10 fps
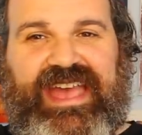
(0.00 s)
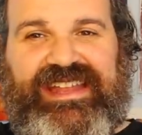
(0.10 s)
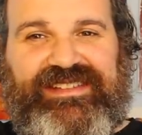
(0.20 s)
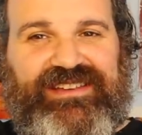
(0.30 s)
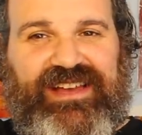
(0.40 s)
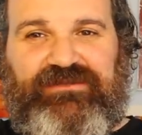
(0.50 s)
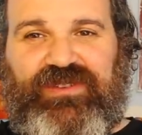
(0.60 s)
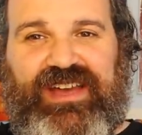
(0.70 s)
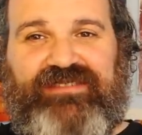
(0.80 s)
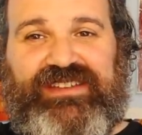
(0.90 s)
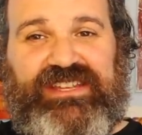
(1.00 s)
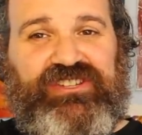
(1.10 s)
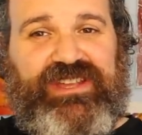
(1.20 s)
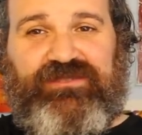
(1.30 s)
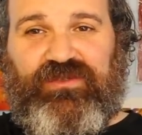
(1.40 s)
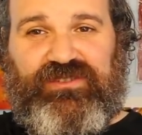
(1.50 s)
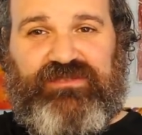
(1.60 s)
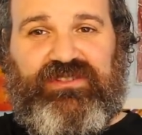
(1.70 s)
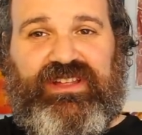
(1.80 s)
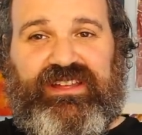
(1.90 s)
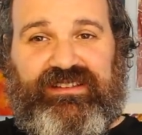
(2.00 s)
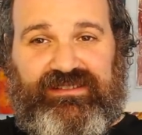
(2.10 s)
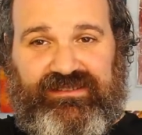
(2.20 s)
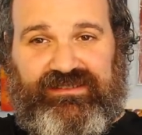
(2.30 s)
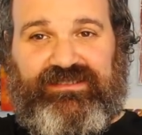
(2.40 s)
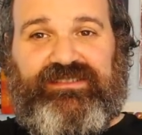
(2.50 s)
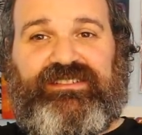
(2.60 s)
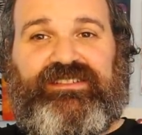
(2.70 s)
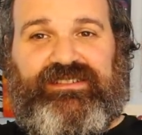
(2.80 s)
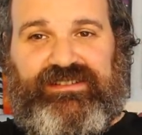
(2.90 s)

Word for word: Anytime you have an E-shaped chord you're playing